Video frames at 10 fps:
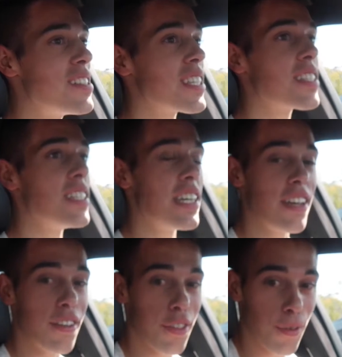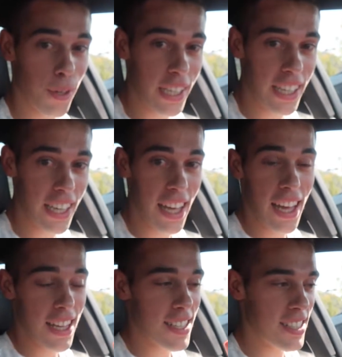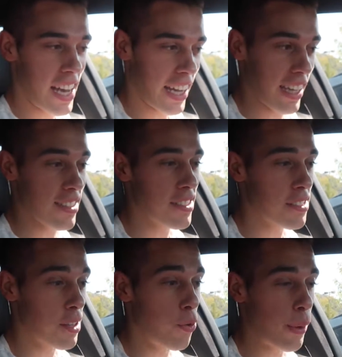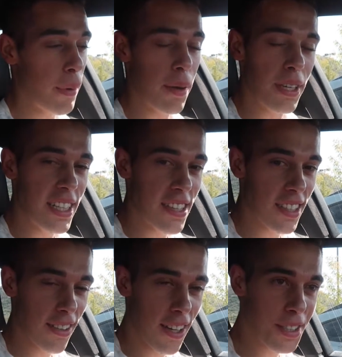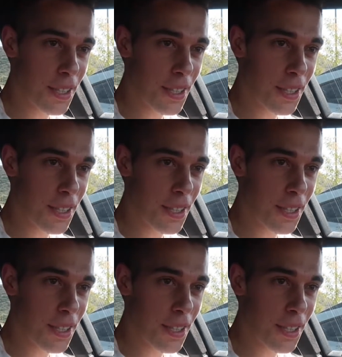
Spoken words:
60 in 3 seconds. So we might be testing launch